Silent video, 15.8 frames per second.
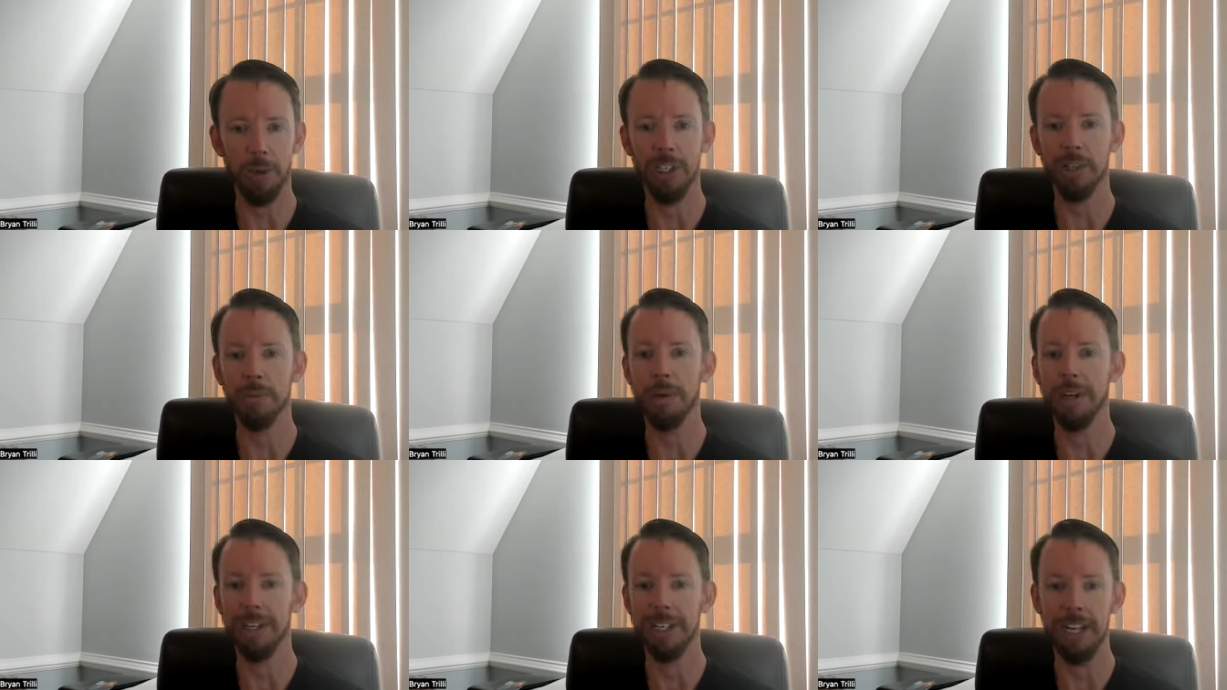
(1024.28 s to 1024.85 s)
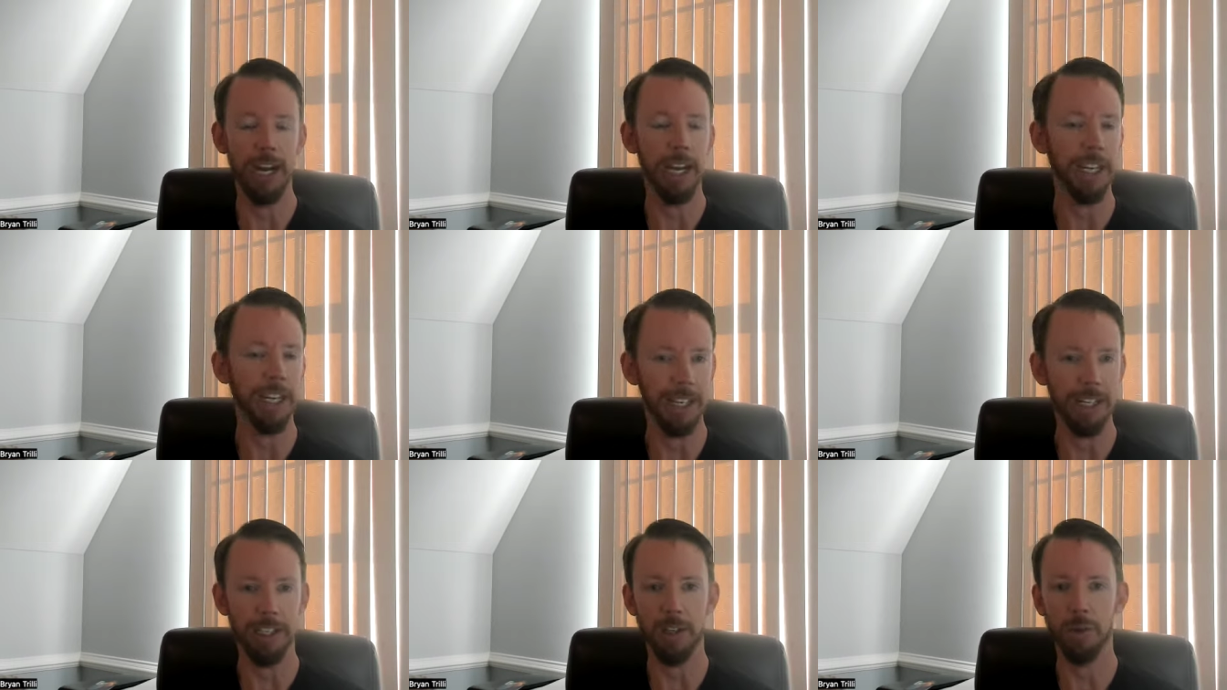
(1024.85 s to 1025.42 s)
questions about diets,
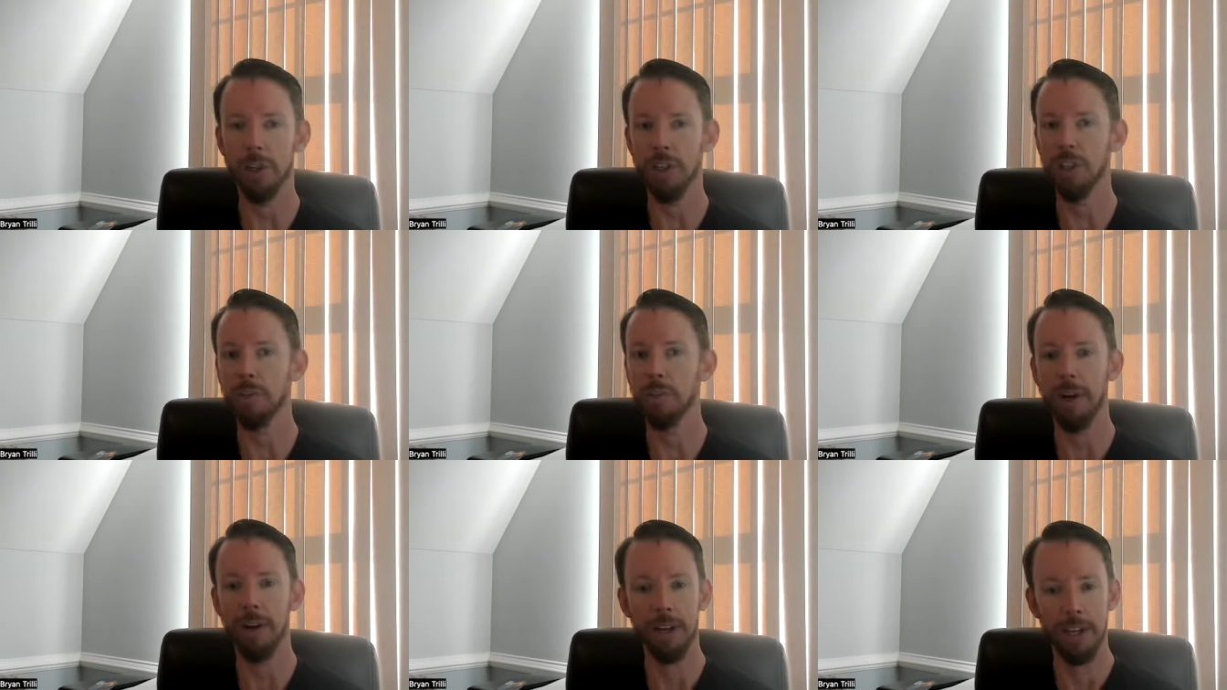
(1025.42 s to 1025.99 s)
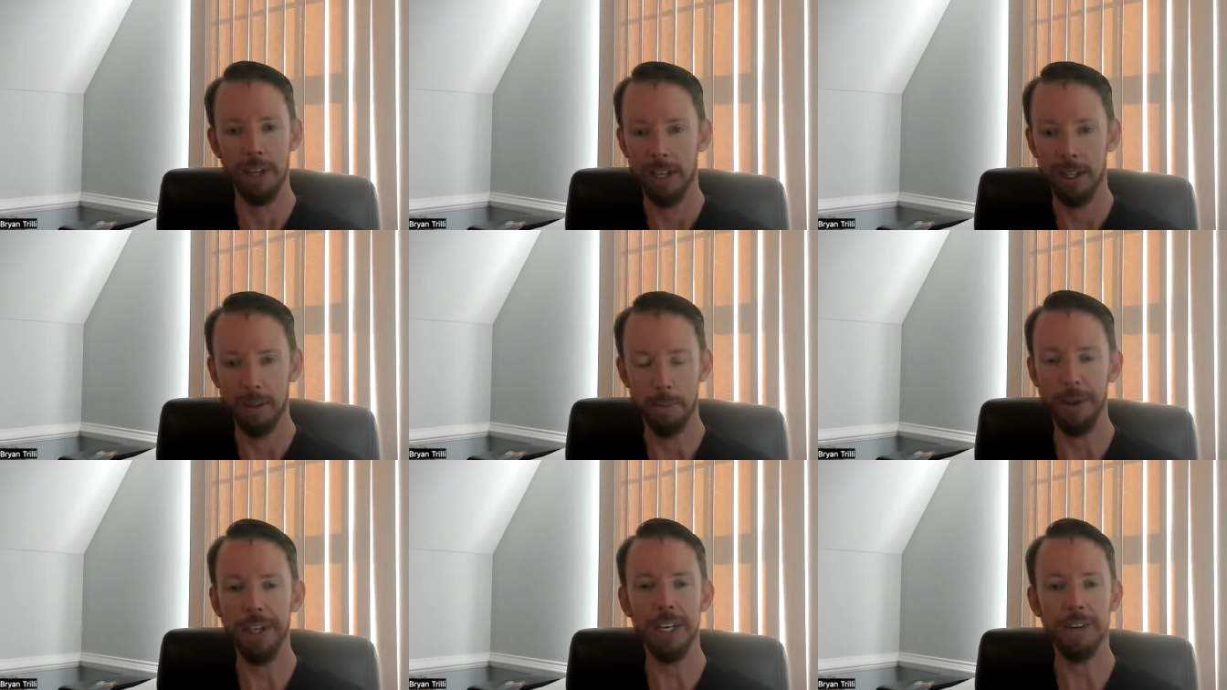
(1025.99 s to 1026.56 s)
I ask questions about a
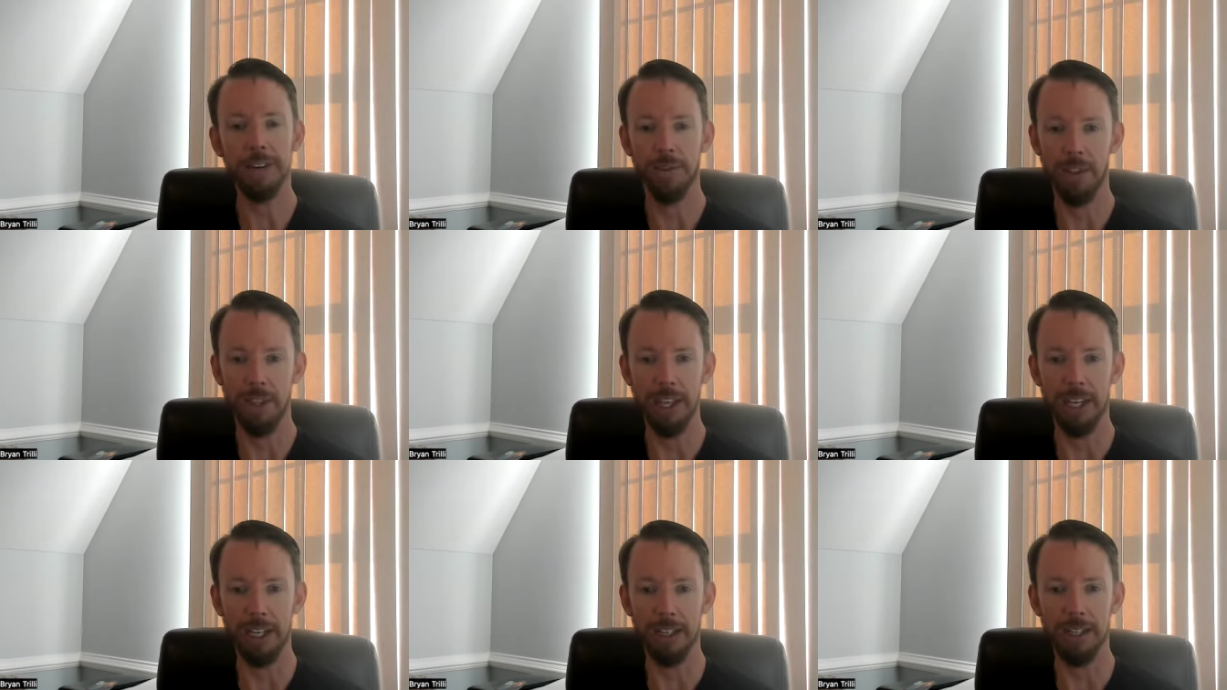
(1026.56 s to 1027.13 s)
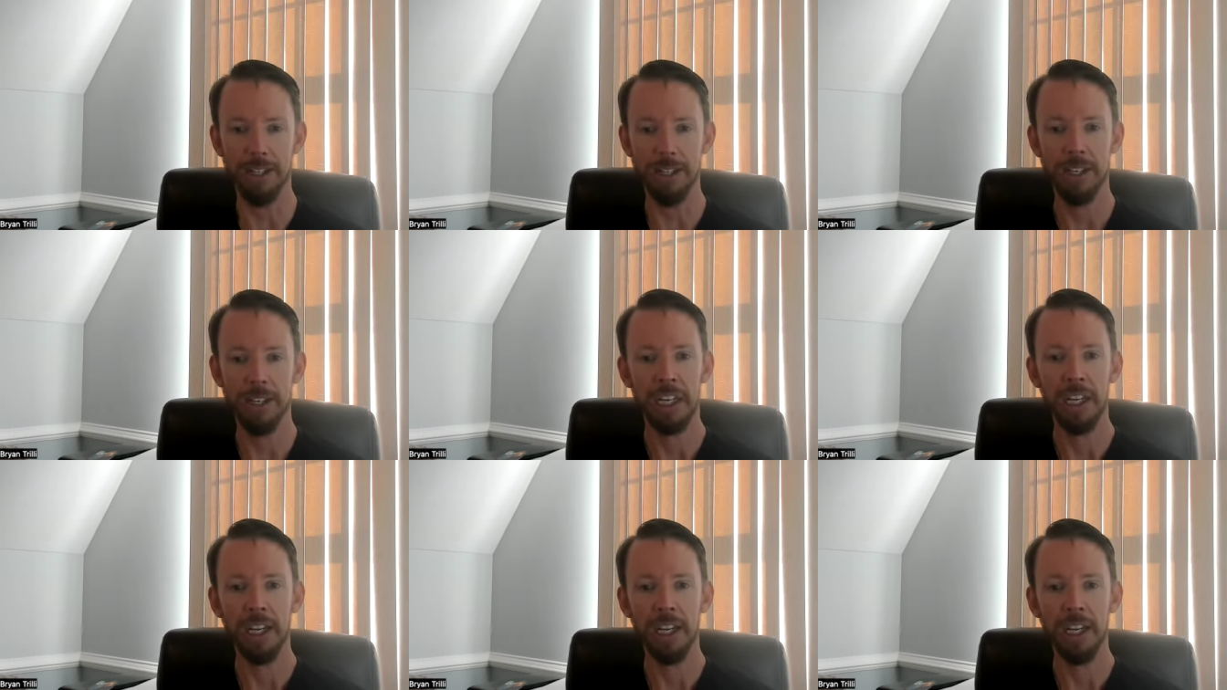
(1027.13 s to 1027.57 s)
million different things.